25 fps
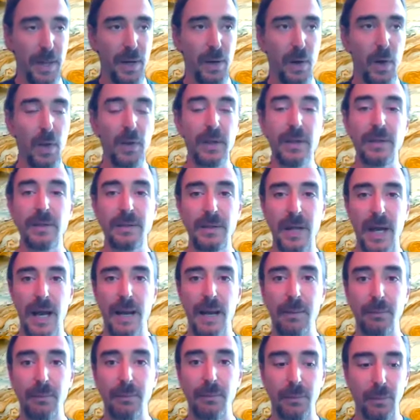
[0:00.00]
all his
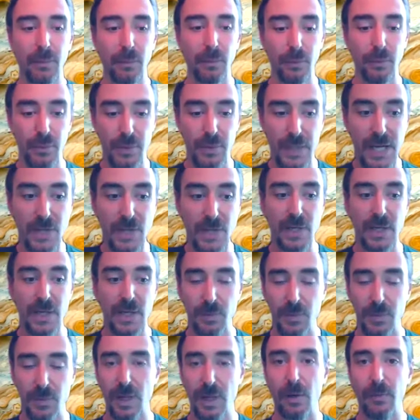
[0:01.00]
time teaching
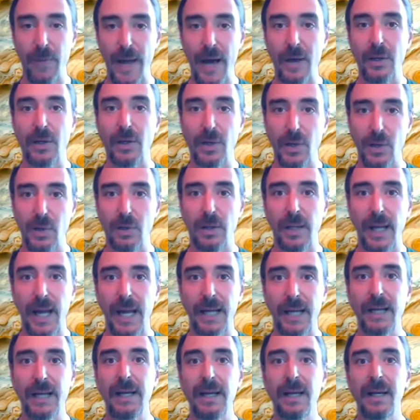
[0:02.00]
himself how to do
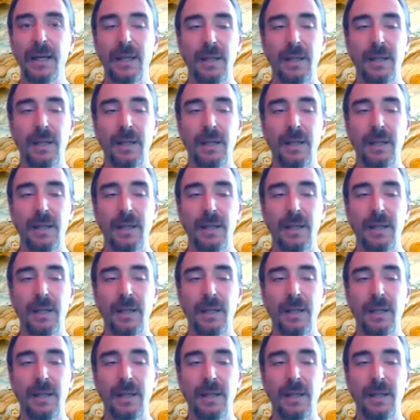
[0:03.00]
that,